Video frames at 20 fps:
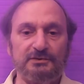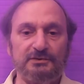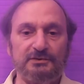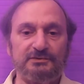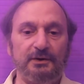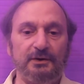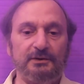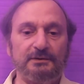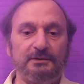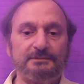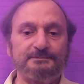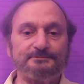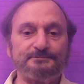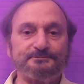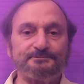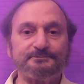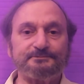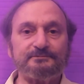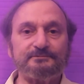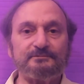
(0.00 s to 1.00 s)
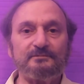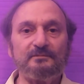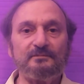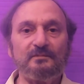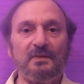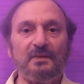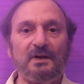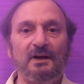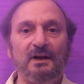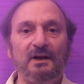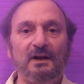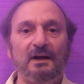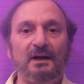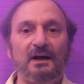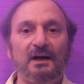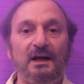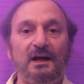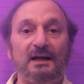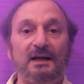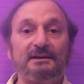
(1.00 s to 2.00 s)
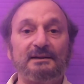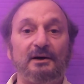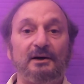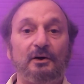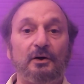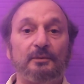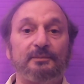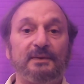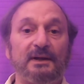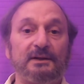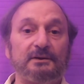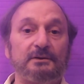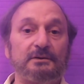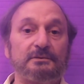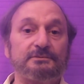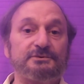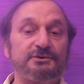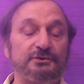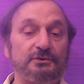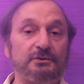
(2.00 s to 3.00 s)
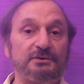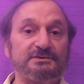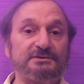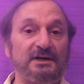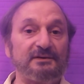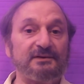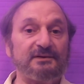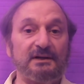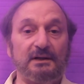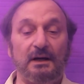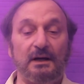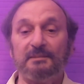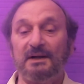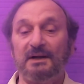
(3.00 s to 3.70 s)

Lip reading: for you, and I hope that you choose. I think